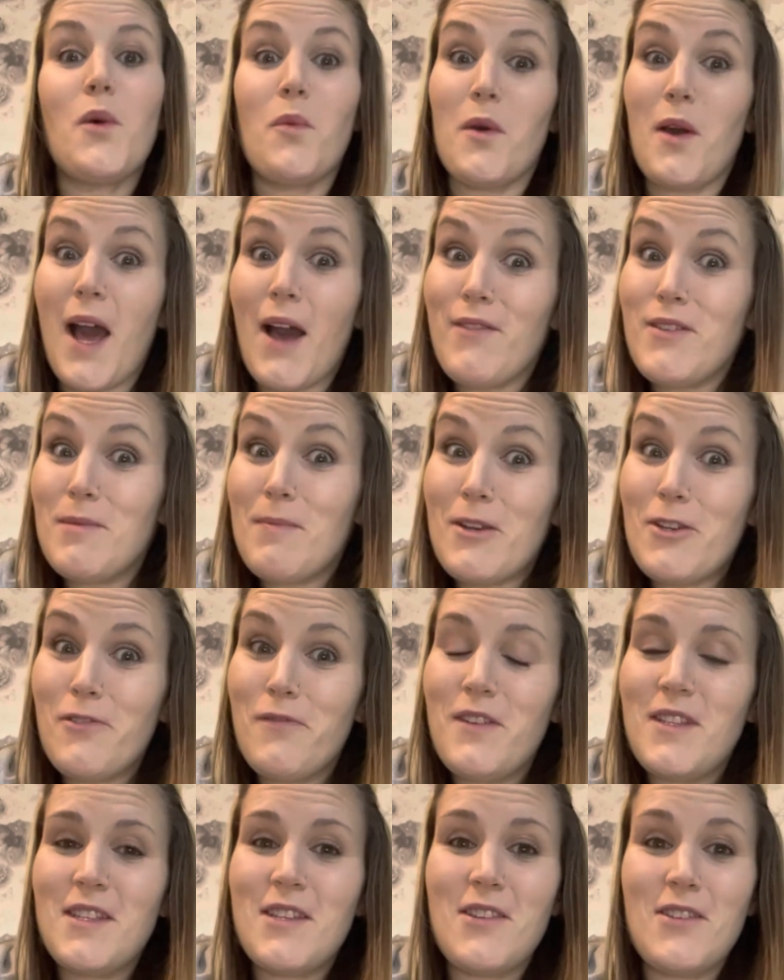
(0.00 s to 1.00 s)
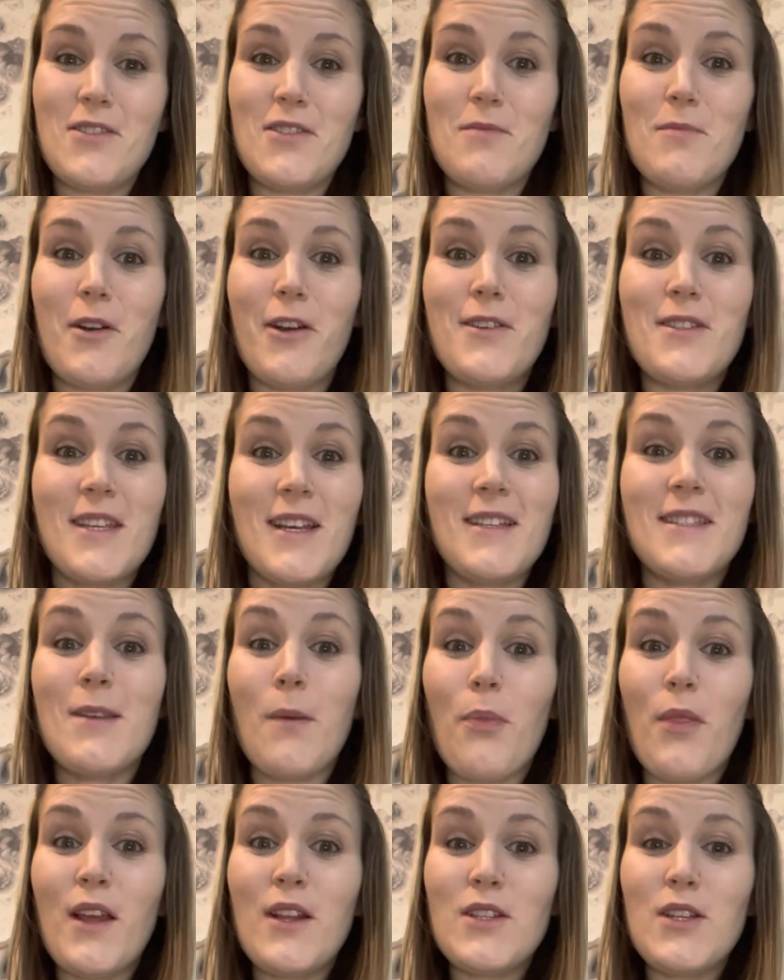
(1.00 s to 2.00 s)
have a special visitor tomorrow, so that's
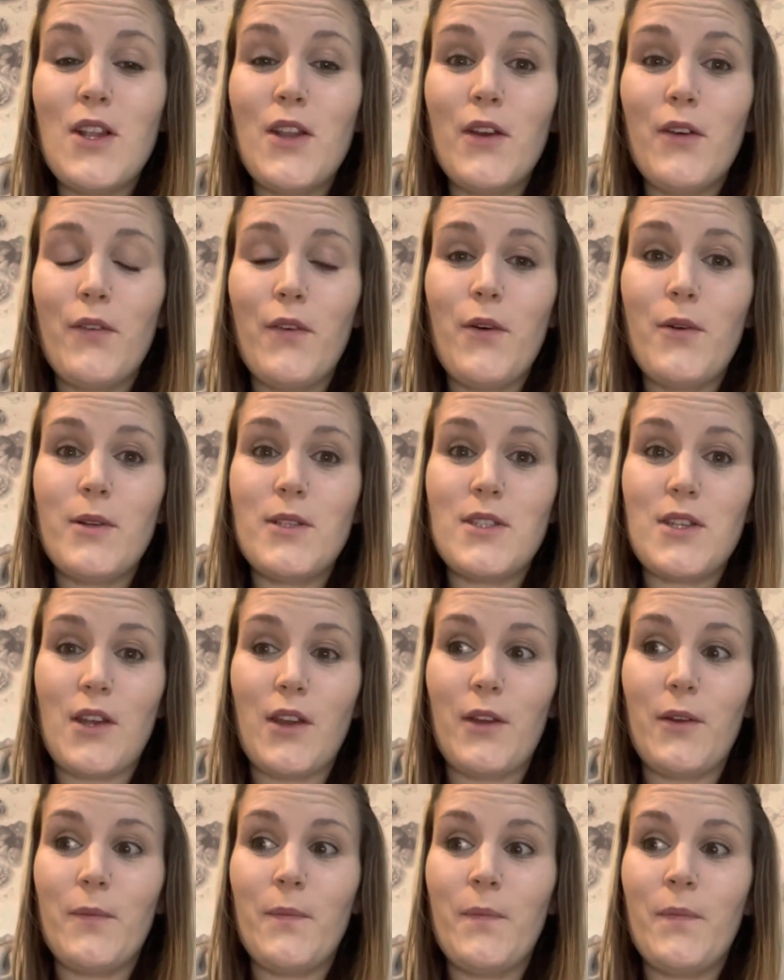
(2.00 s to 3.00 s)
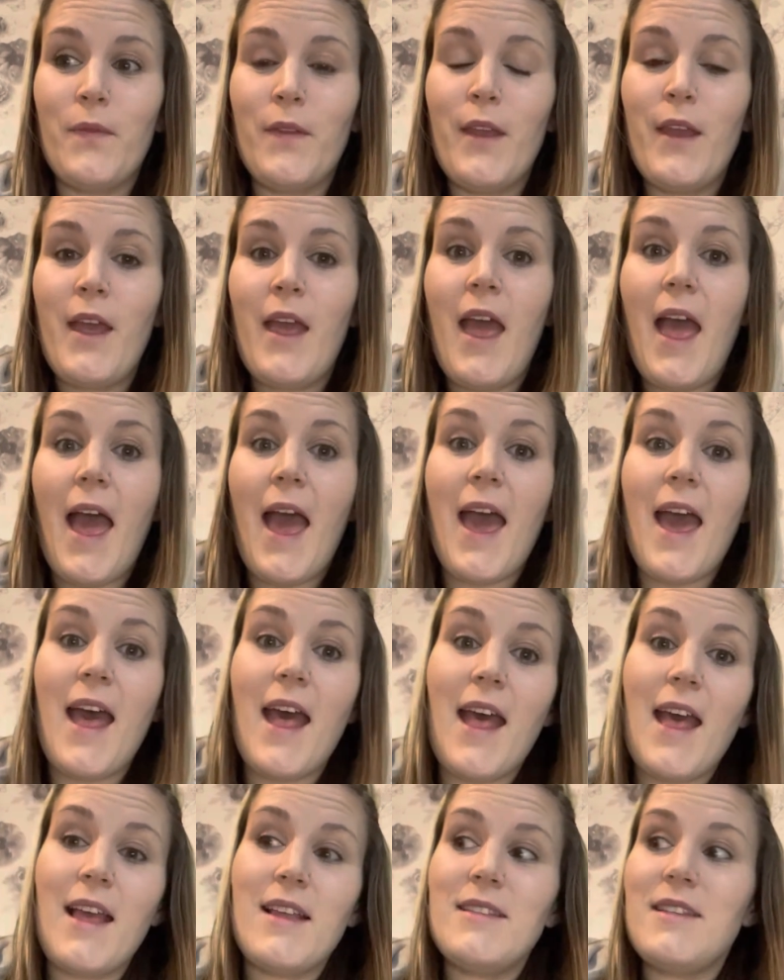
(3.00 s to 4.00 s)
something to look forward to.
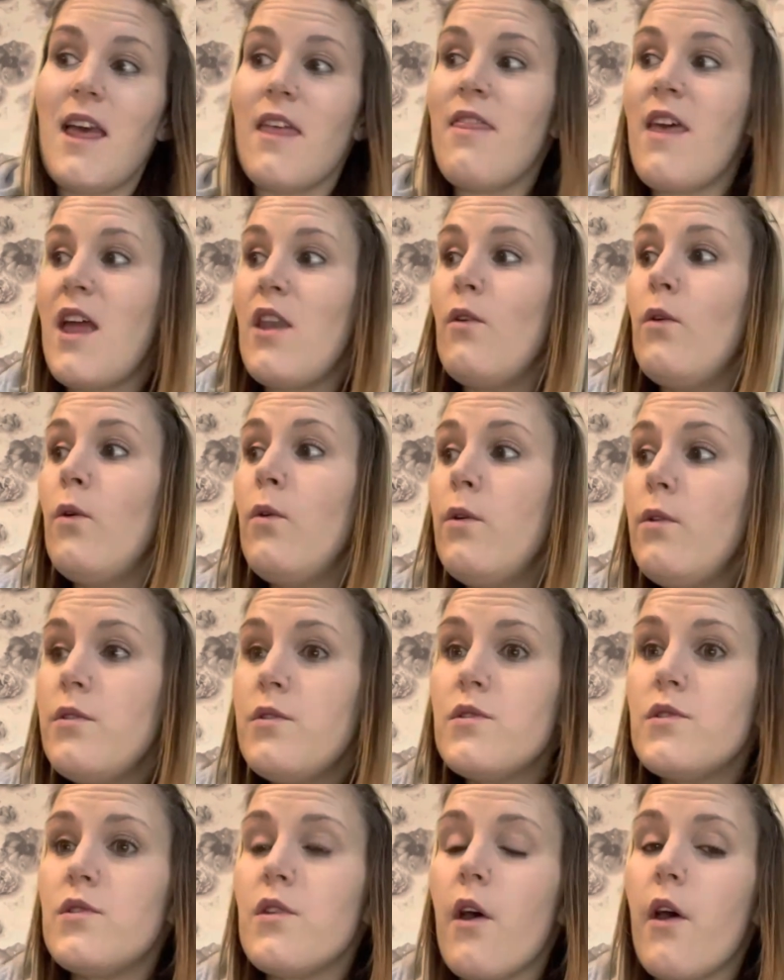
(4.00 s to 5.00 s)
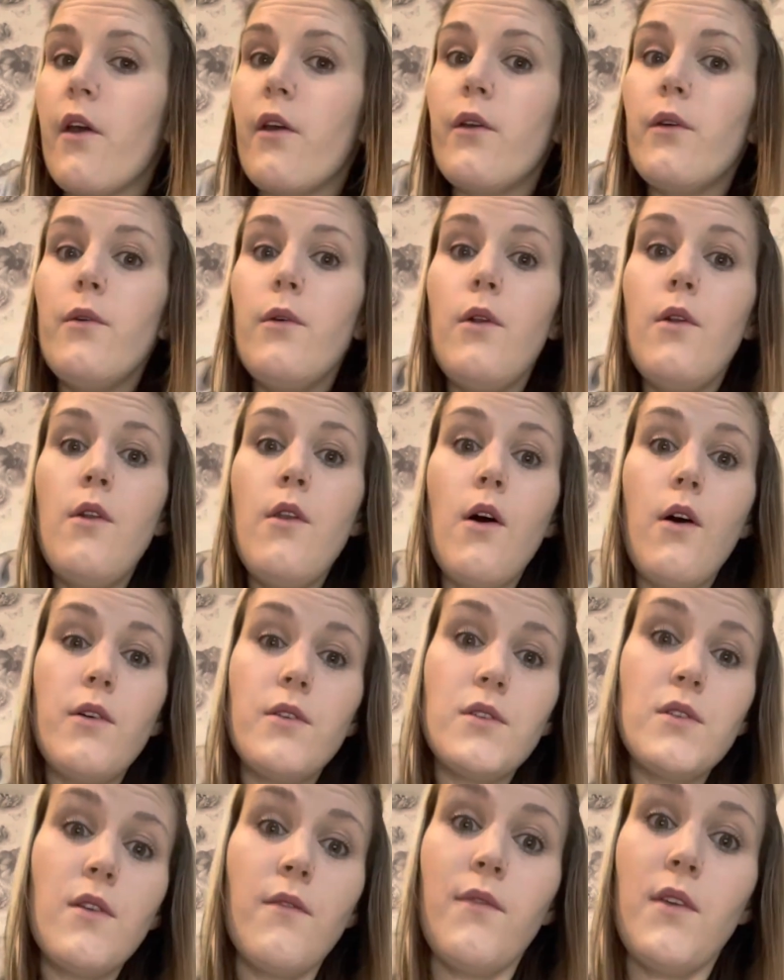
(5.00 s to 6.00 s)
And then also,
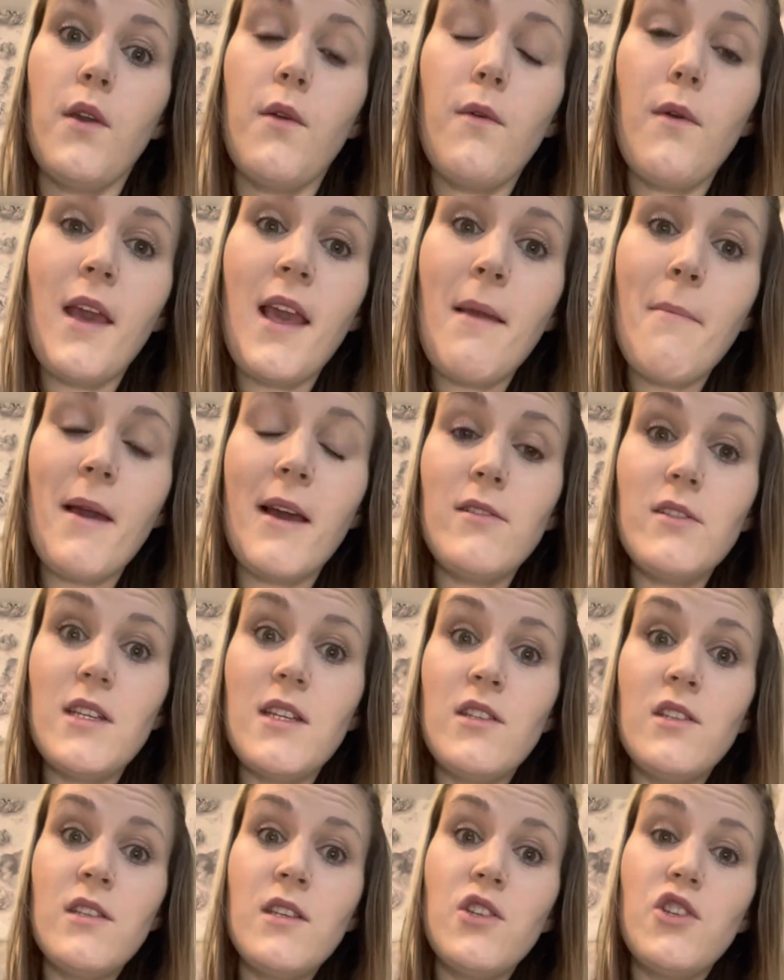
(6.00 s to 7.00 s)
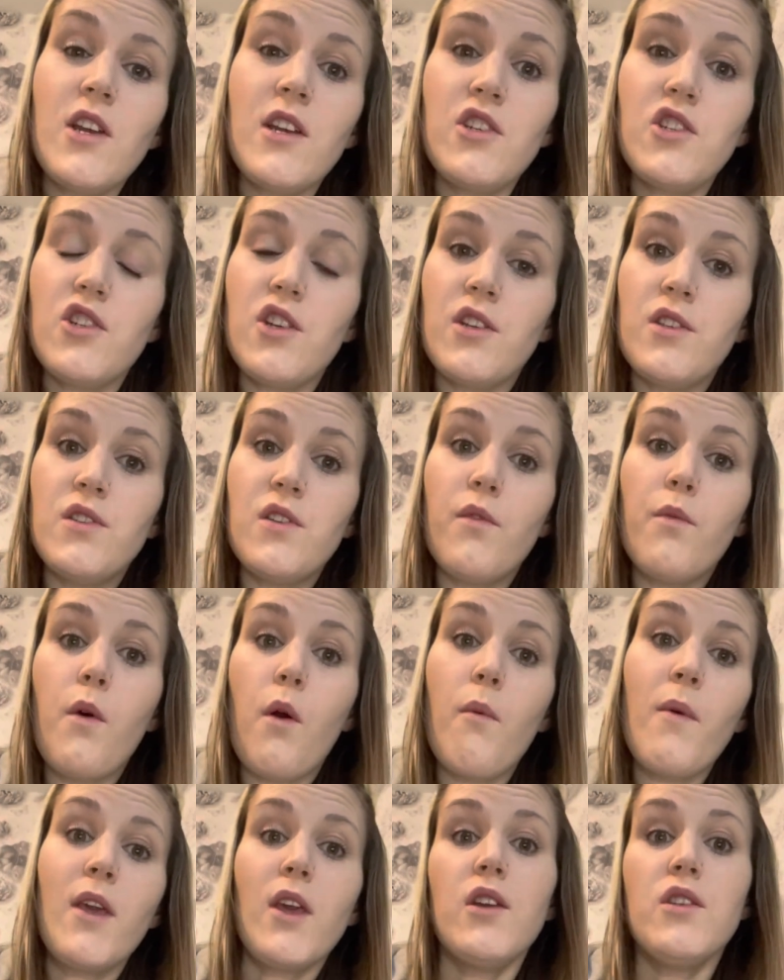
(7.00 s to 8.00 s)
lots of you emailed in suggestions of what
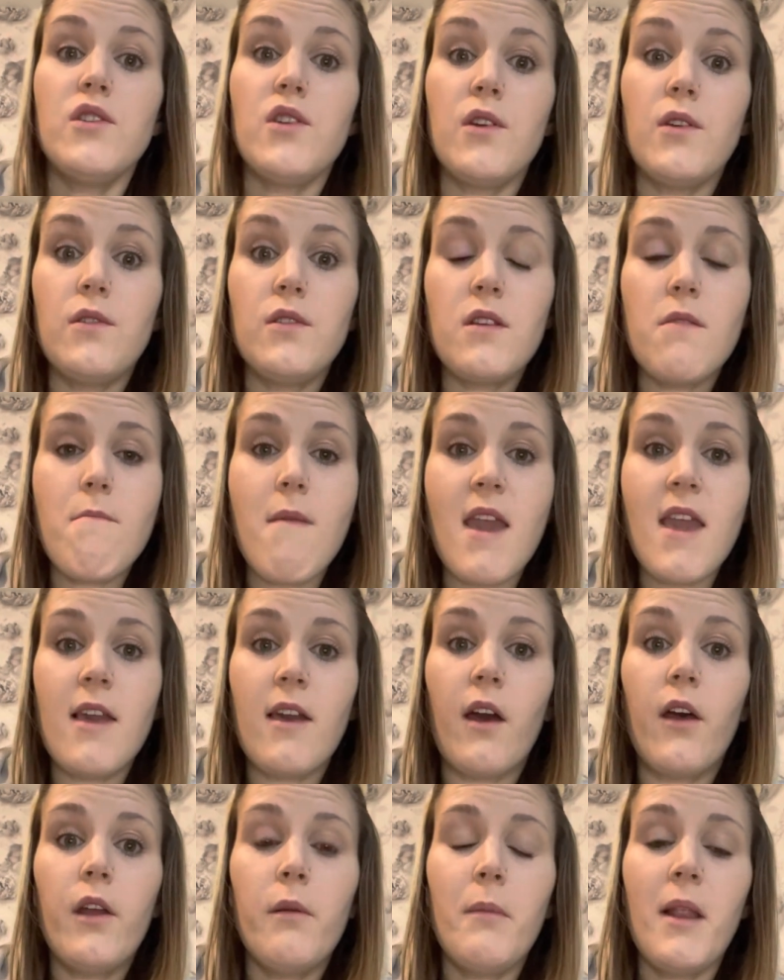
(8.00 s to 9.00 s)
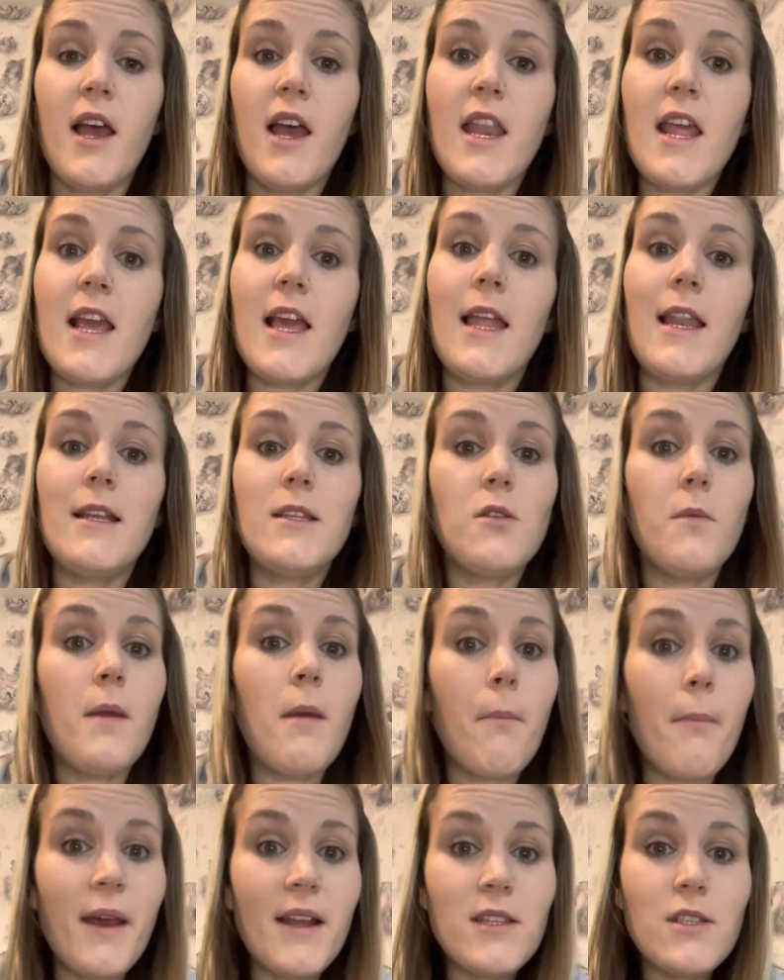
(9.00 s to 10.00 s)
we could do to make home learning a little bit
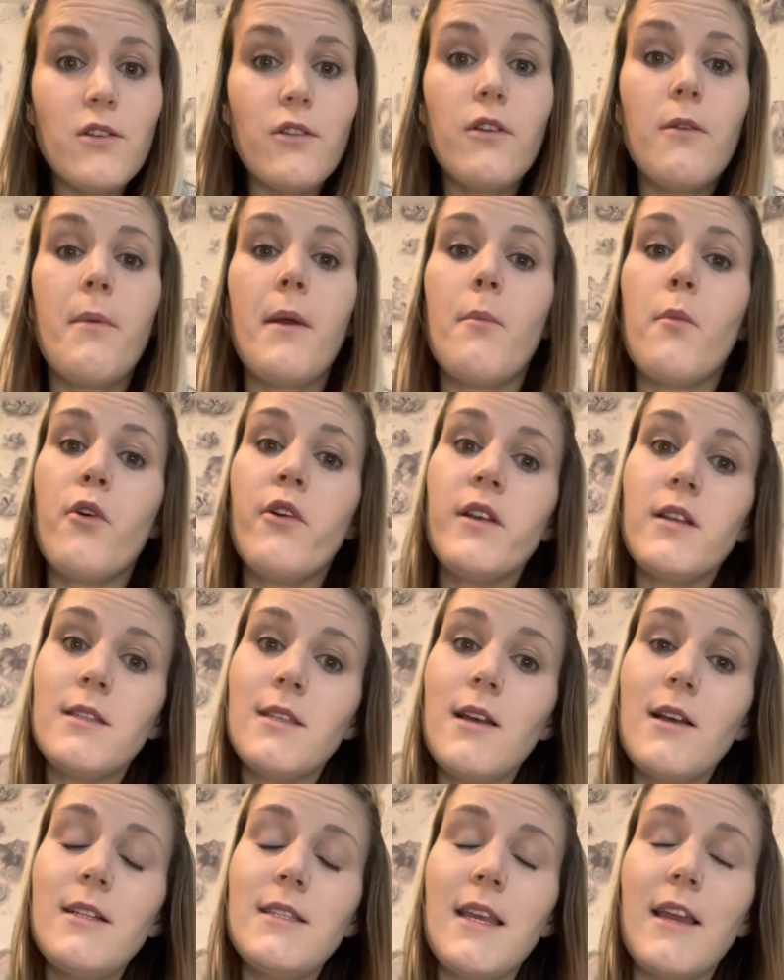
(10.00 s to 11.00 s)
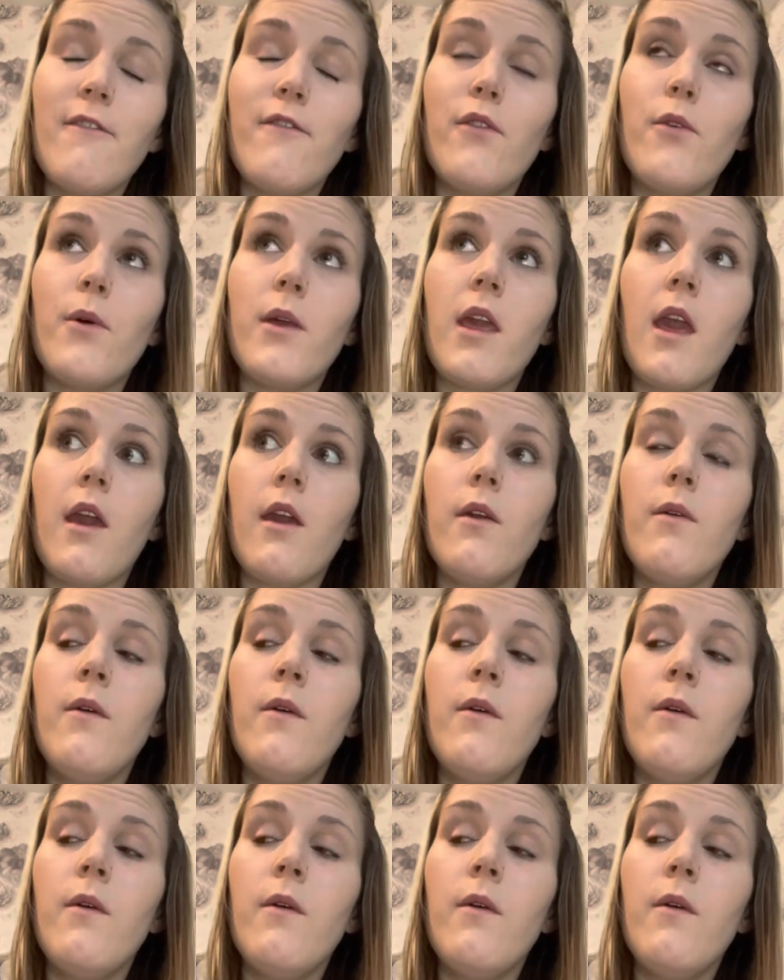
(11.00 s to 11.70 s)
better, a bit more exciting for you.